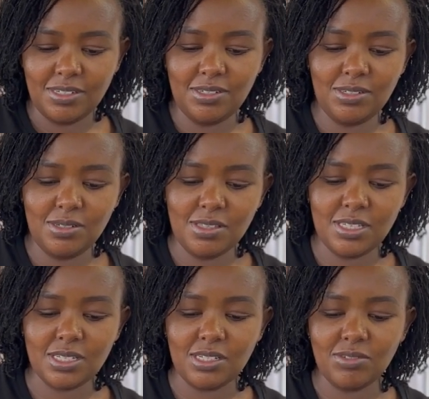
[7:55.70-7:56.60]
Oh,
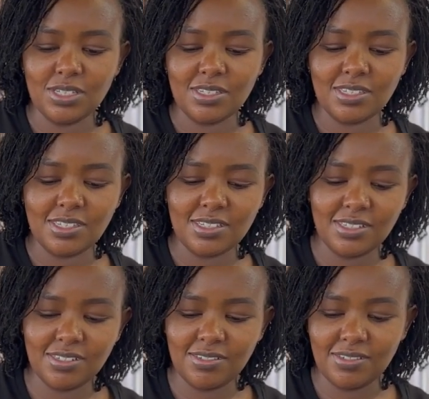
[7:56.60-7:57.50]
this looks
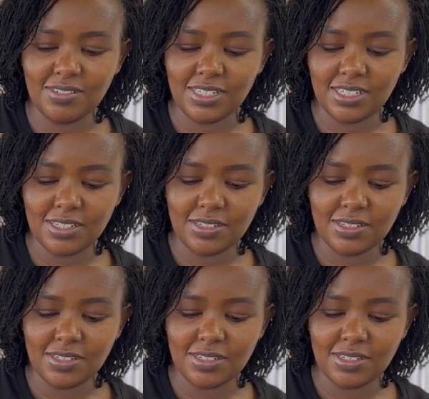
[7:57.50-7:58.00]
so good.